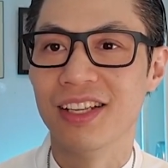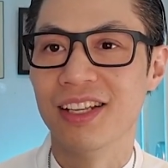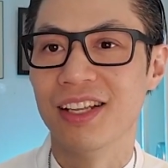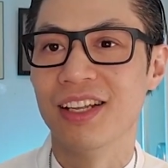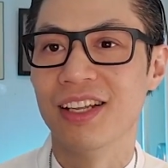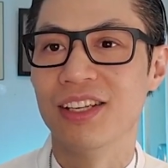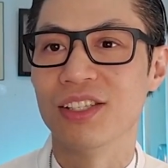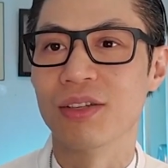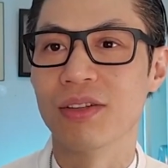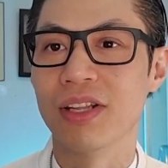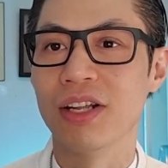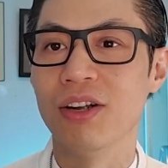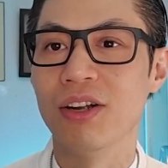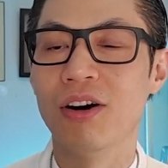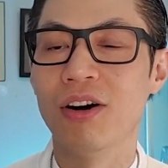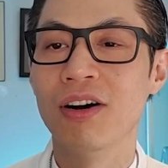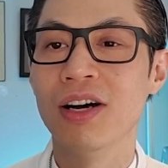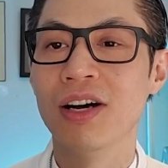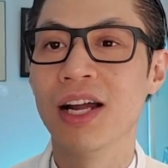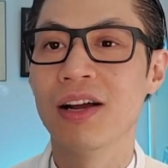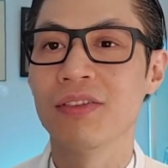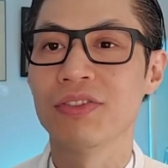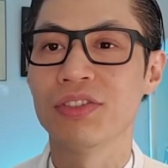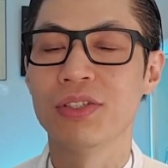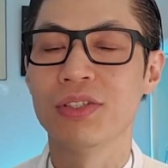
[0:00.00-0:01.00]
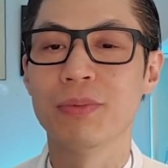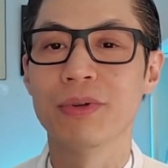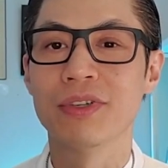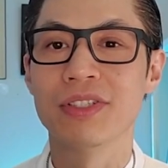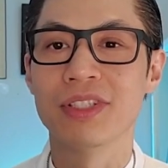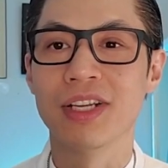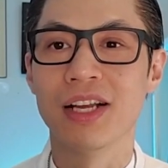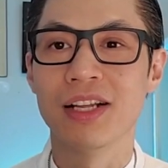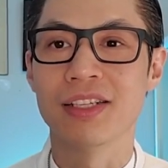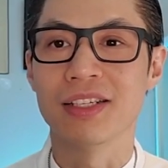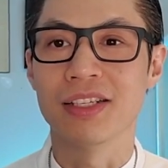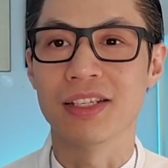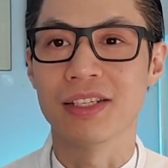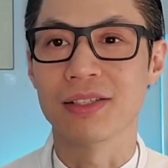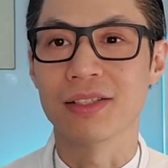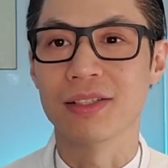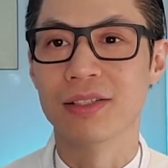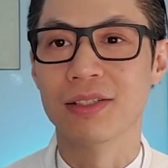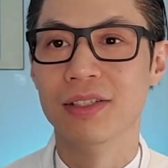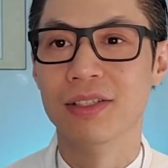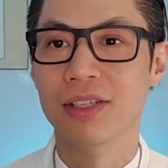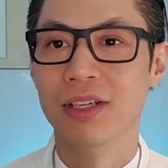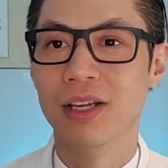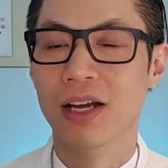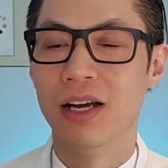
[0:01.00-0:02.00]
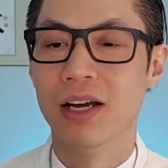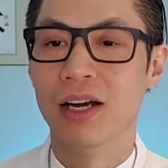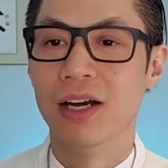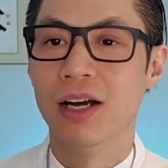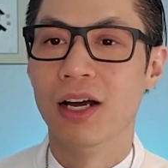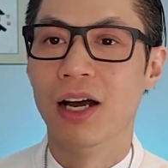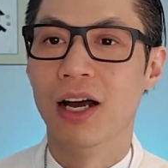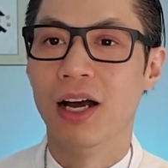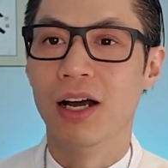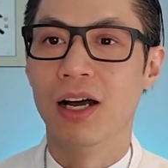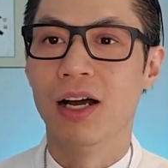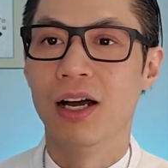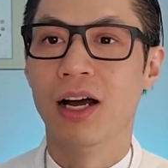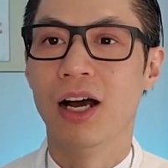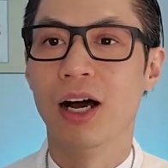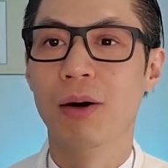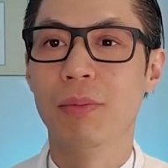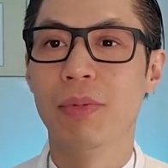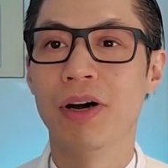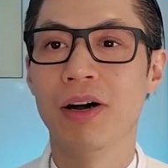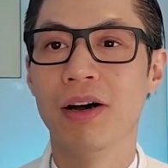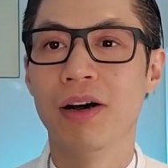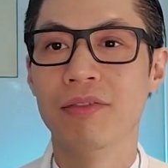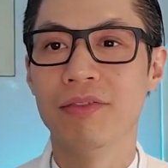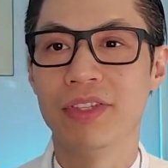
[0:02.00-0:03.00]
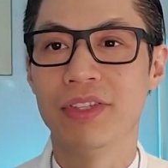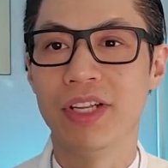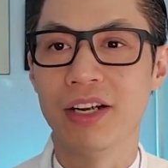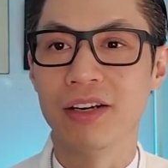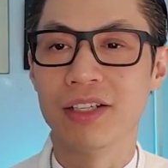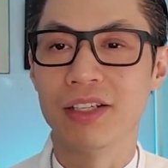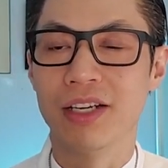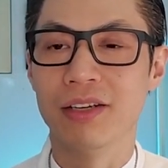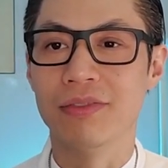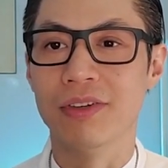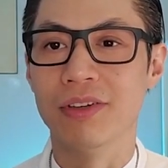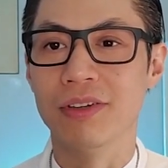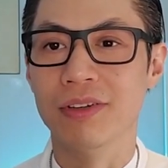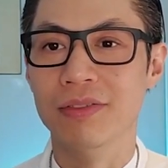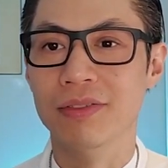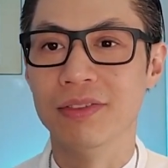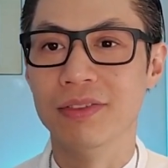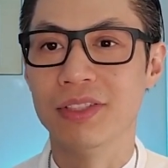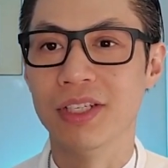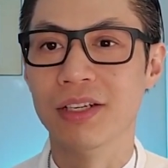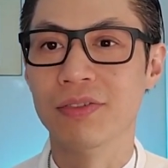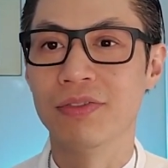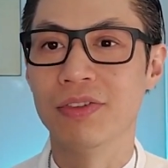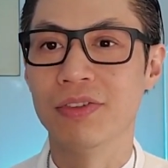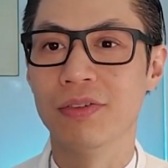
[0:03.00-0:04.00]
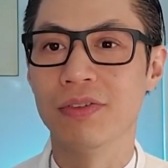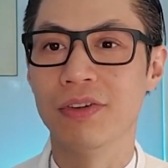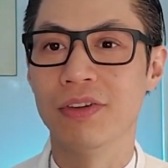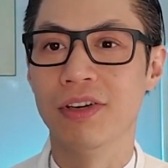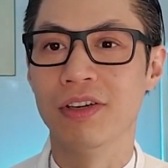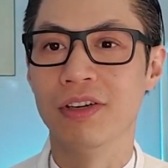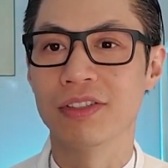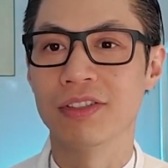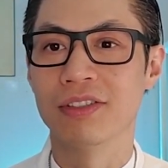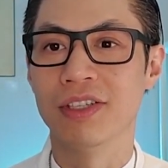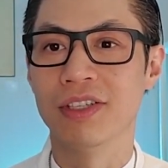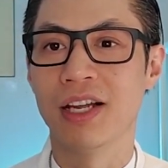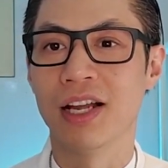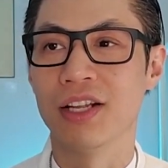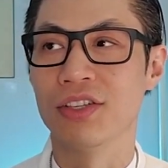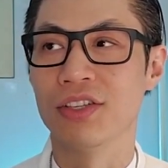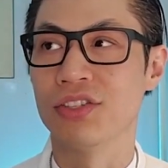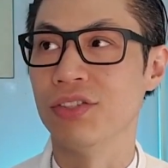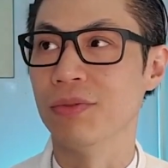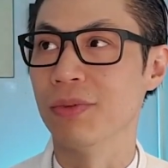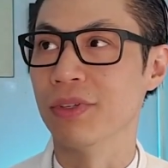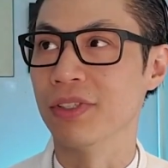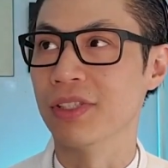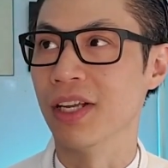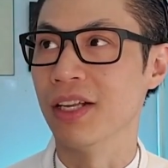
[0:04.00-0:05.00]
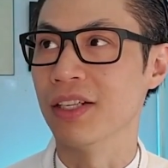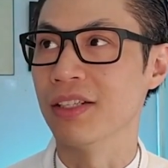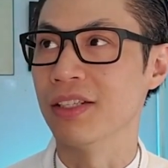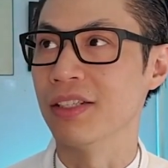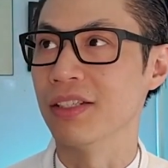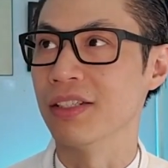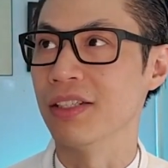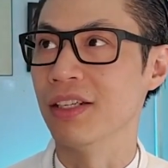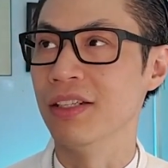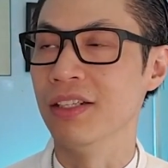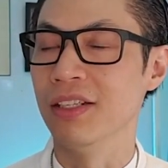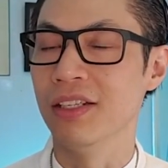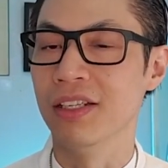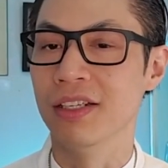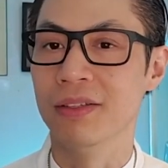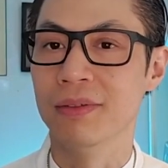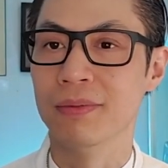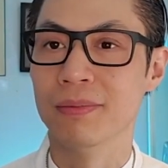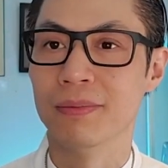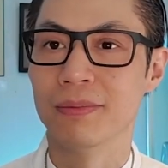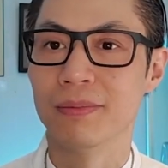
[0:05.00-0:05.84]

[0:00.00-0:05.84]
So they all have super senses. How about Daredevil? Daredevil also had super senses, didn't he?